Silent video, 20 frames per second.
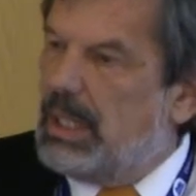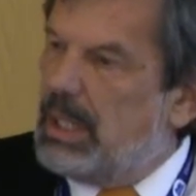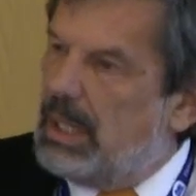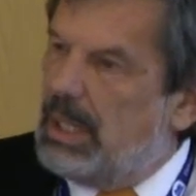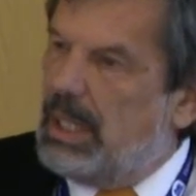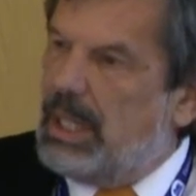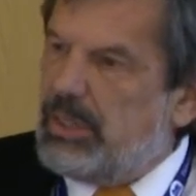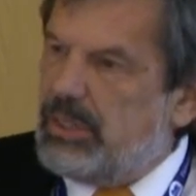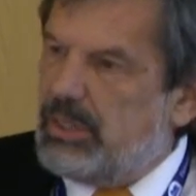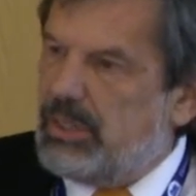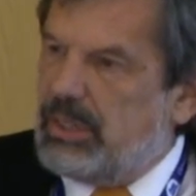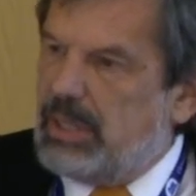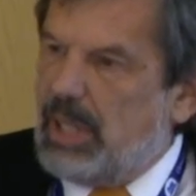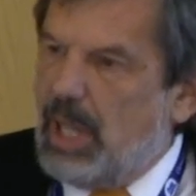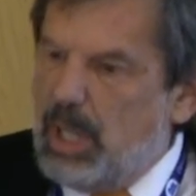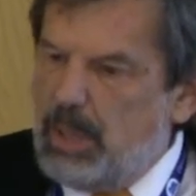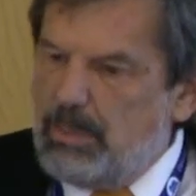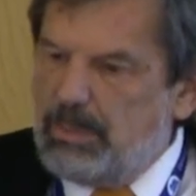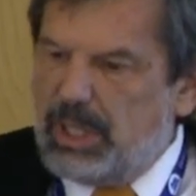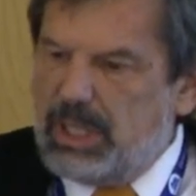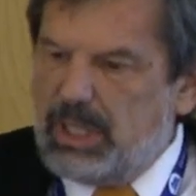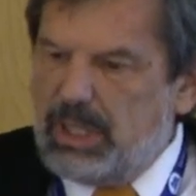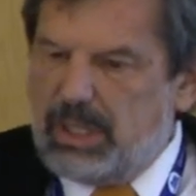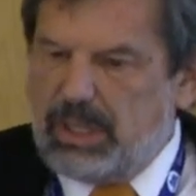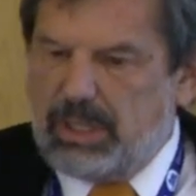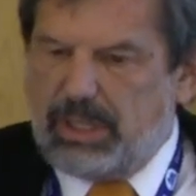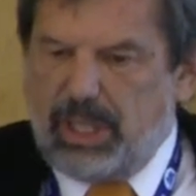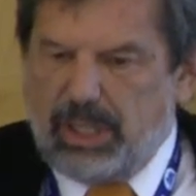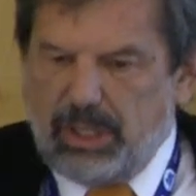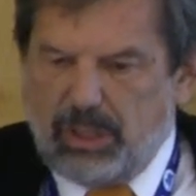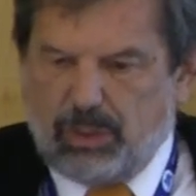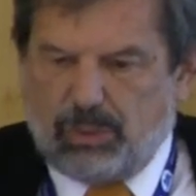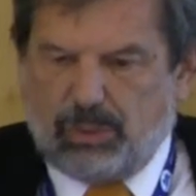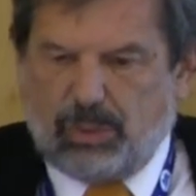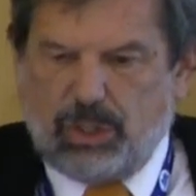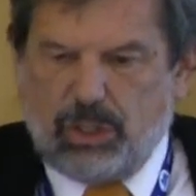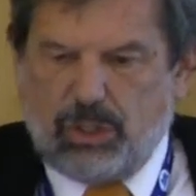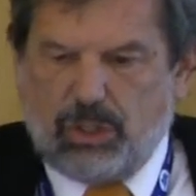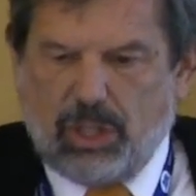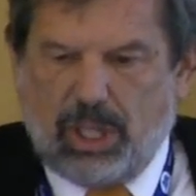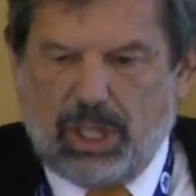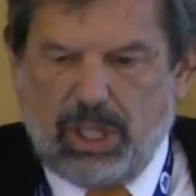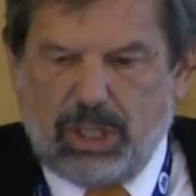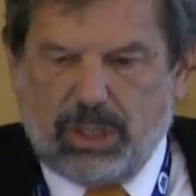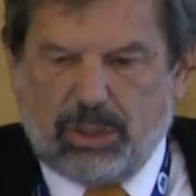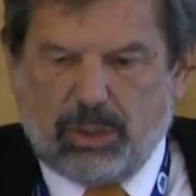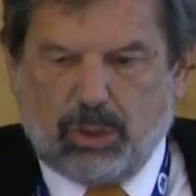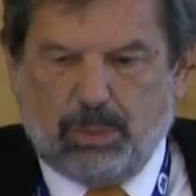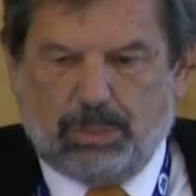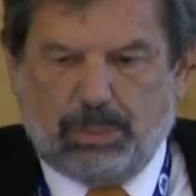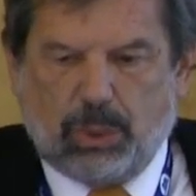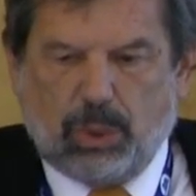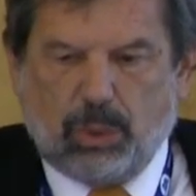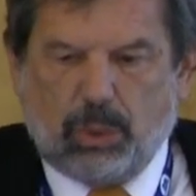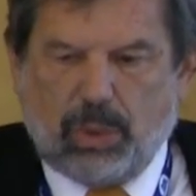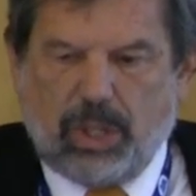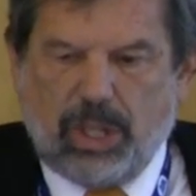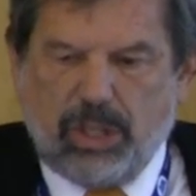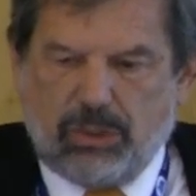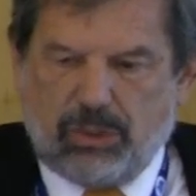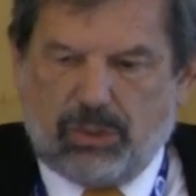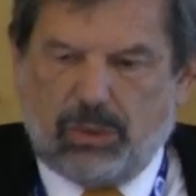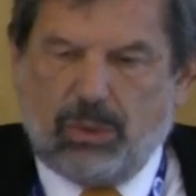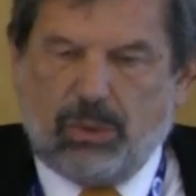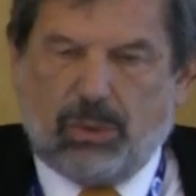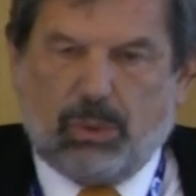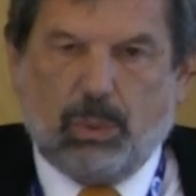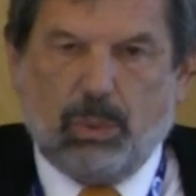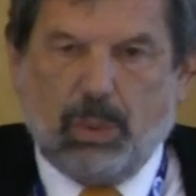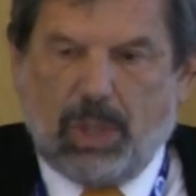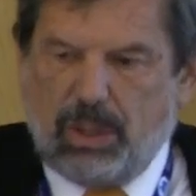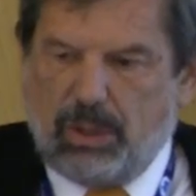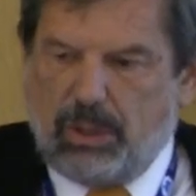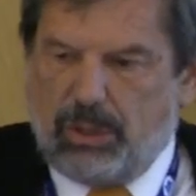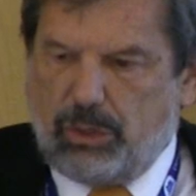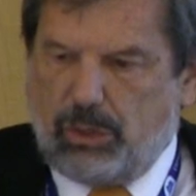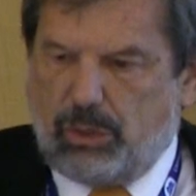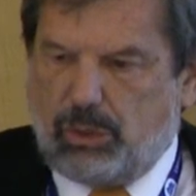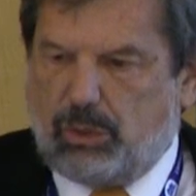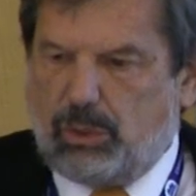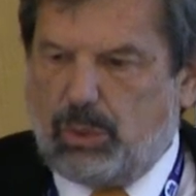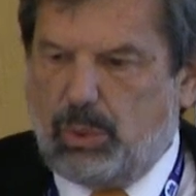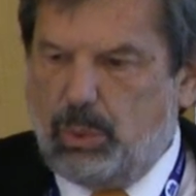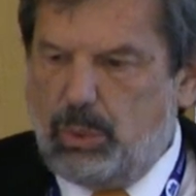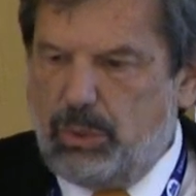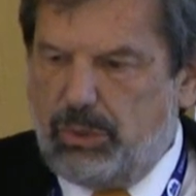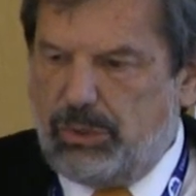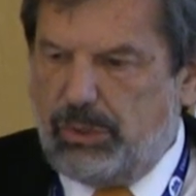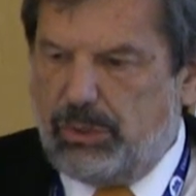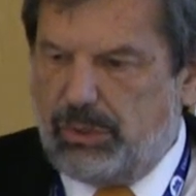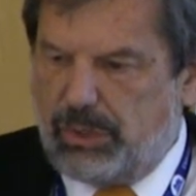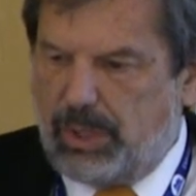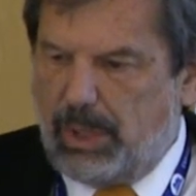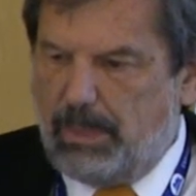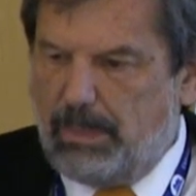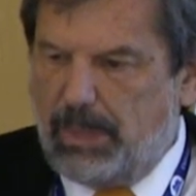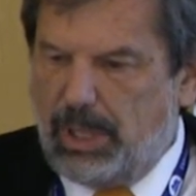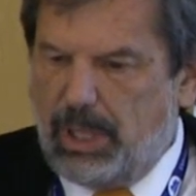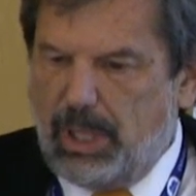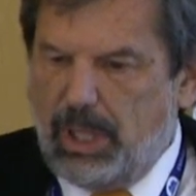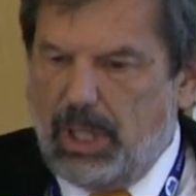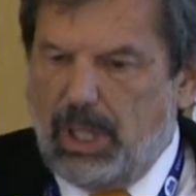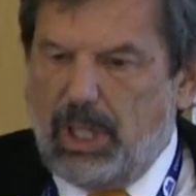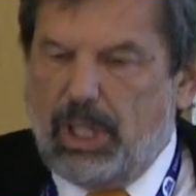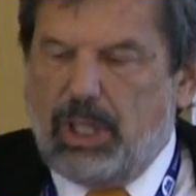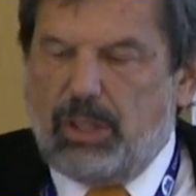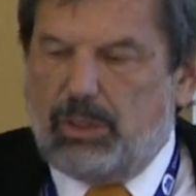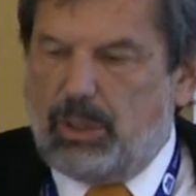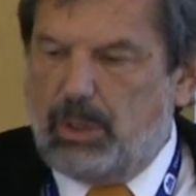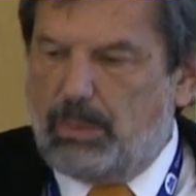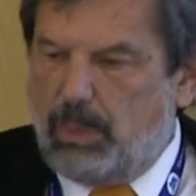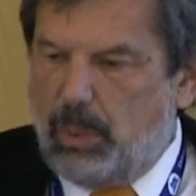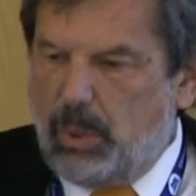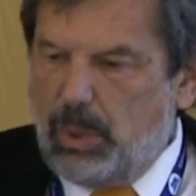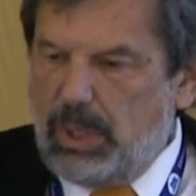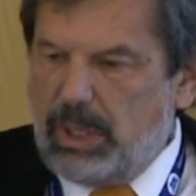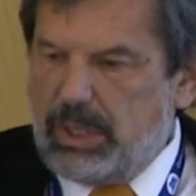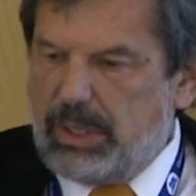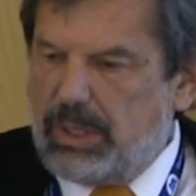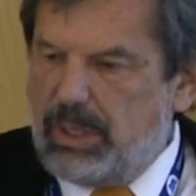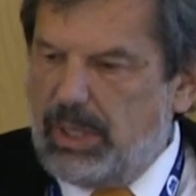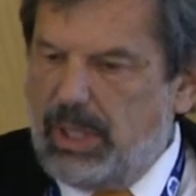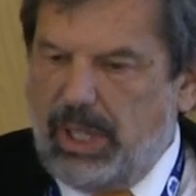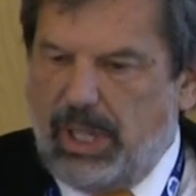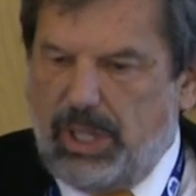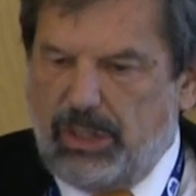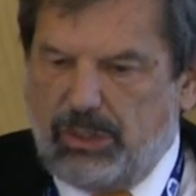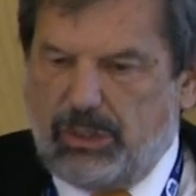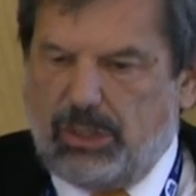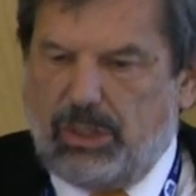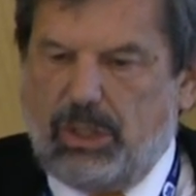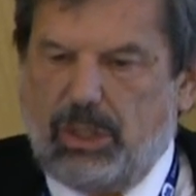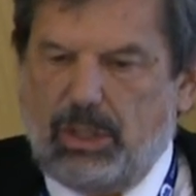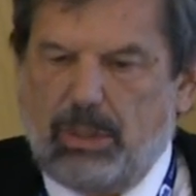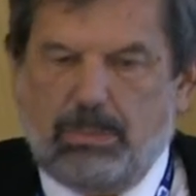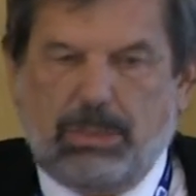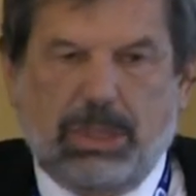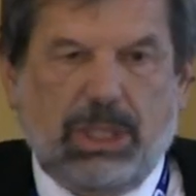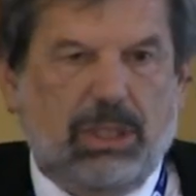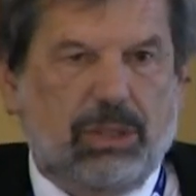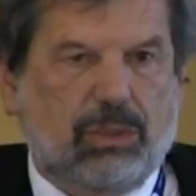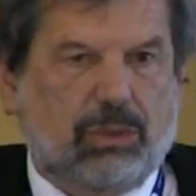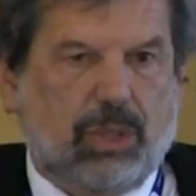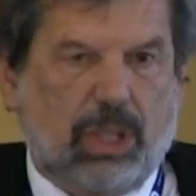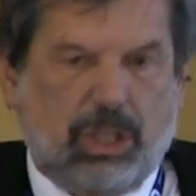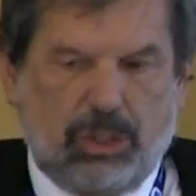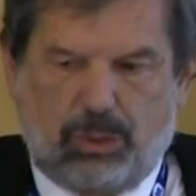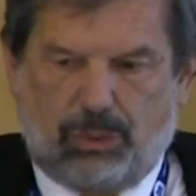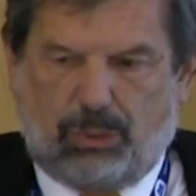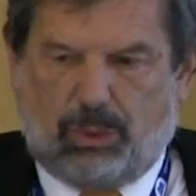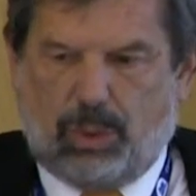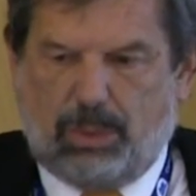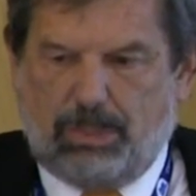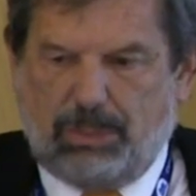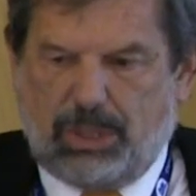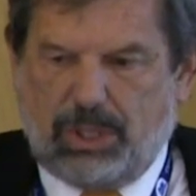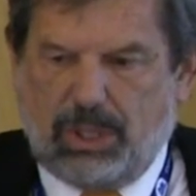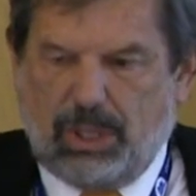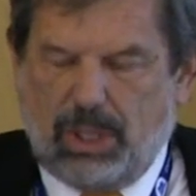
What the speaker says: less time than it takes for a child to progress through our school system, the world has been transformed.